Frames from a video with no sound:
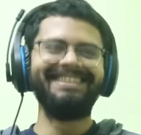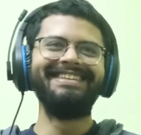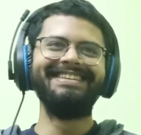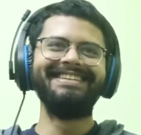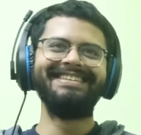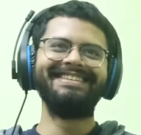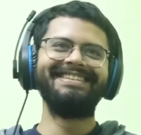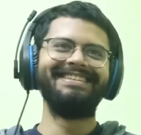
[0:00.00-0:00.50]

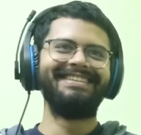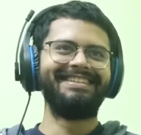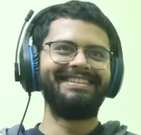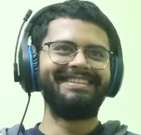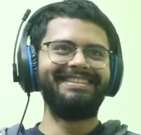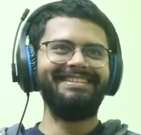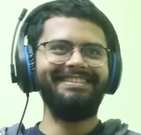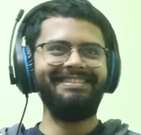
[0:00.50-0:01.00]

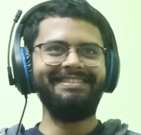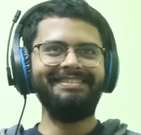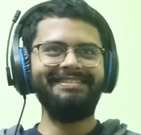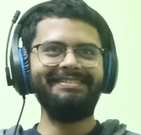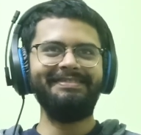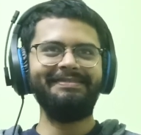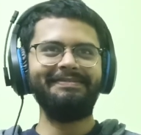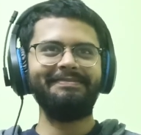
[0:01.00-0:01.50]

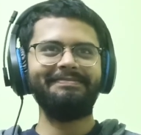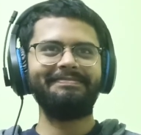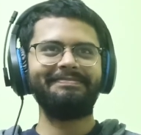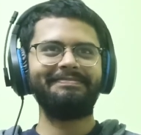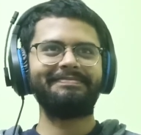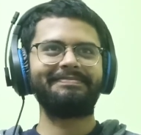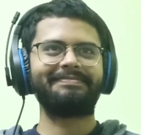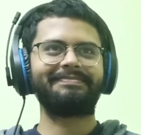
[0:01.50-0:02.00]

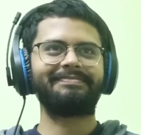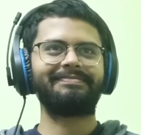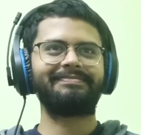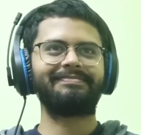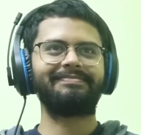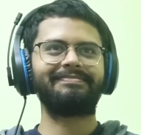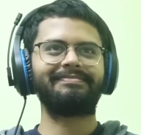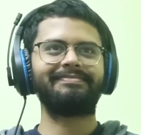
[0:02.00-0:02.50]

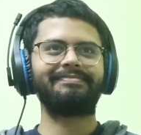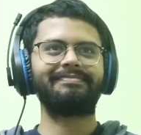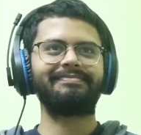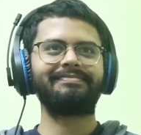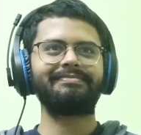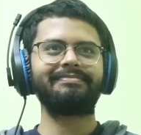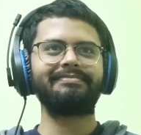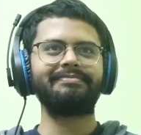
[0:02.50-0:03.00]

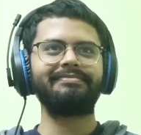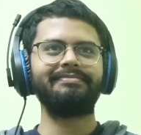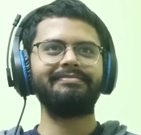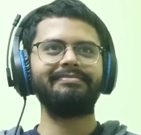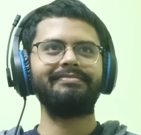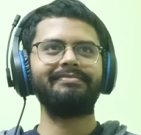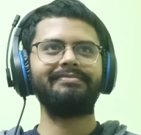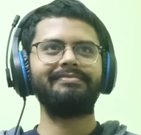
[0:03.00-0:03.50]

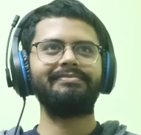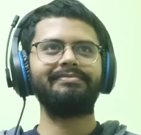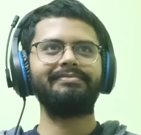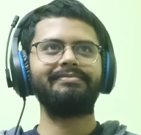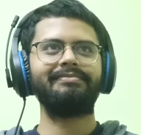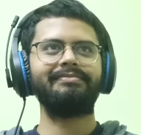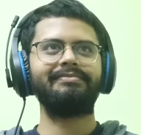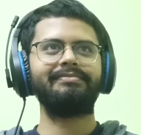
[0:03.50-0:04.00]

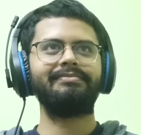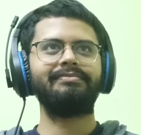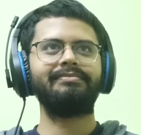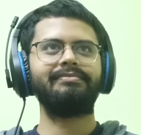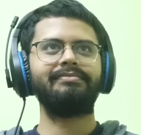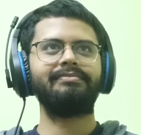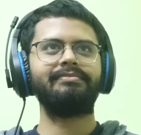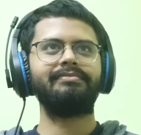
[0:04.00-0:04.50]

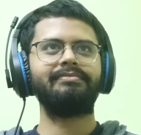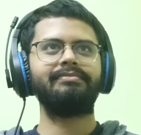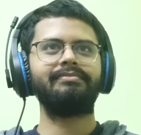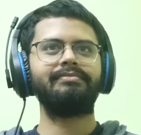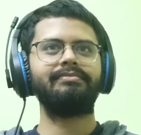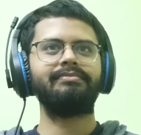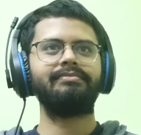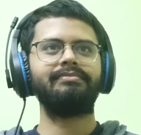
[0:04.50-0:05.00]

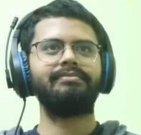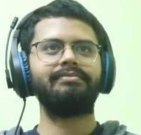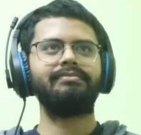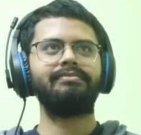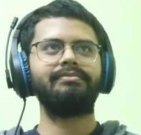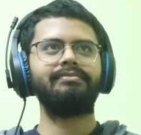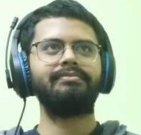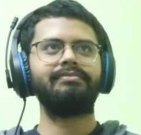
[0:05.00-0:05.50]

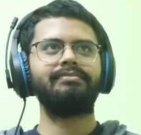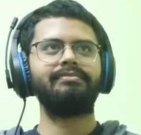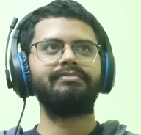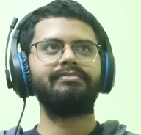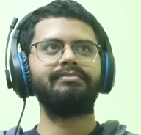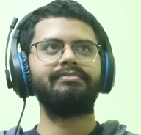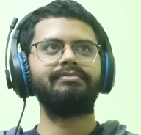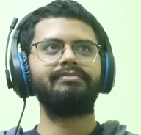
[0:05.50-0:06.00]

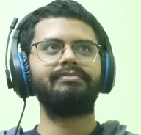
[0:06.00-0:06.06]
Nothing is said.